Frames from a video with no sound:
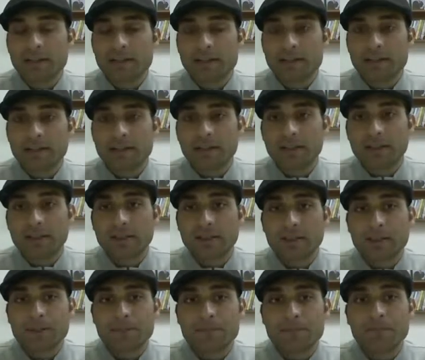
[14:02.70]

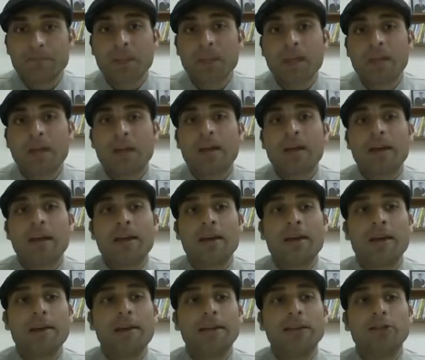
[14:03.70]
restricted.
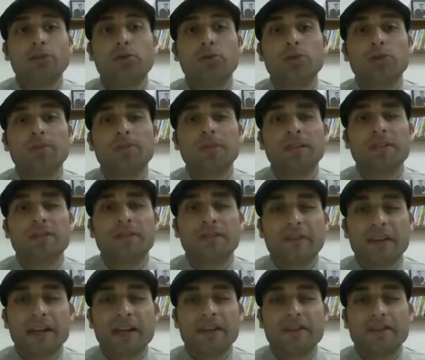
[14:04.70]
It would be
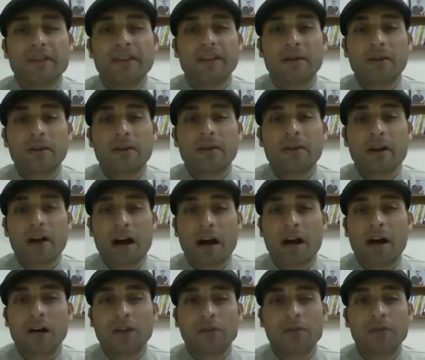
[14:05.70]
very, very
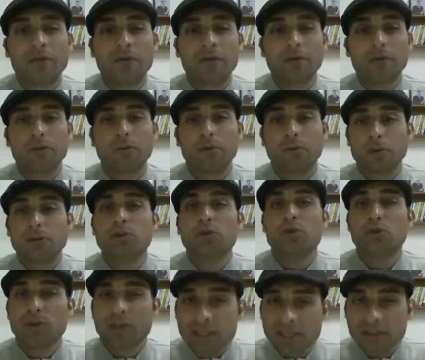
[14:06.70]
hard for you. But you
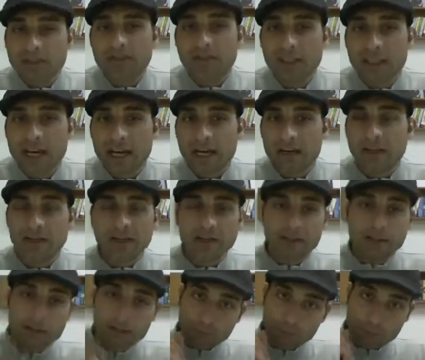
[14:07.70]
will not feel
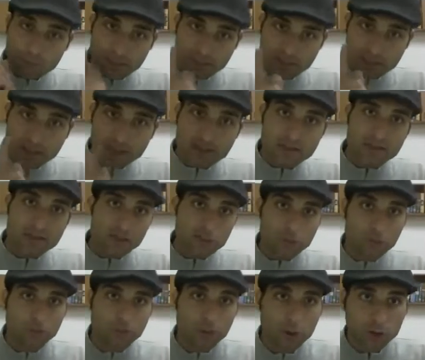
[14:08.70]
hungry. With this
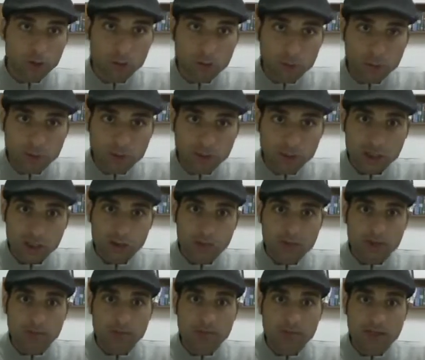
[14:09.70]
2.2
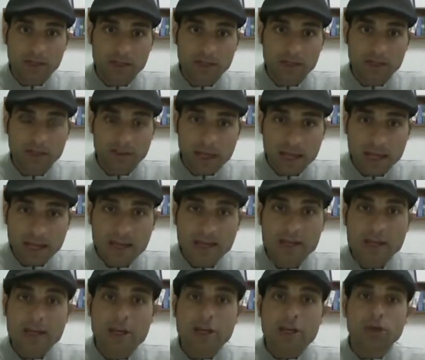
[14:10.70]
GOD per
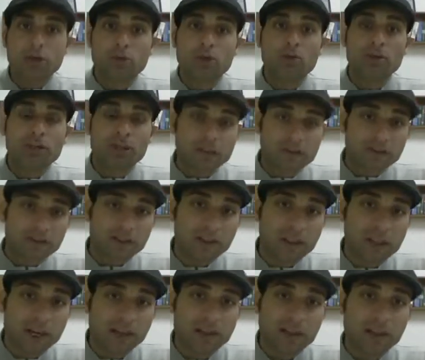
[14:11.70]
day, you will not feel
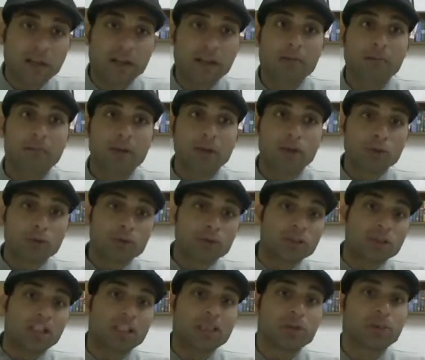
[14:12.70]
hungry, but your
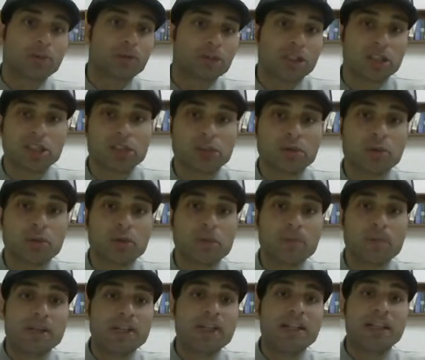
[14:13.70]
transportation will
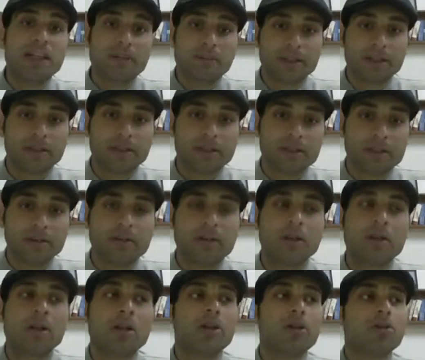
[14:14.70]
be limited.
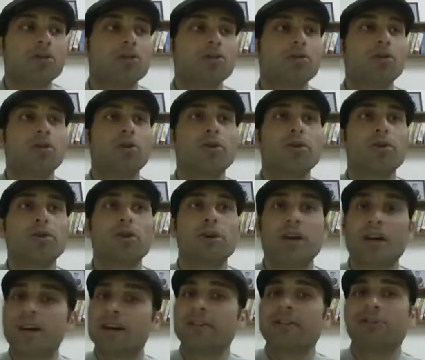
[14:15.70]
So you
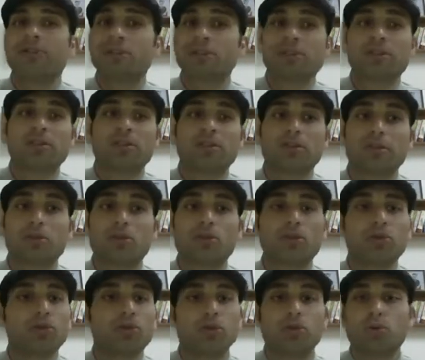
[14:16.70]
can't just
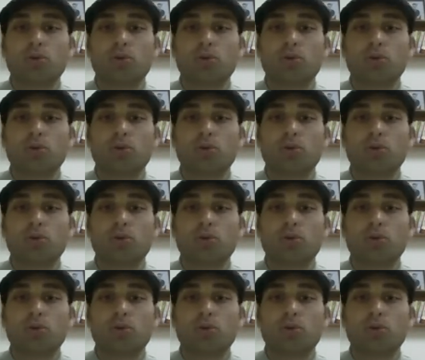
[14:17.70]
go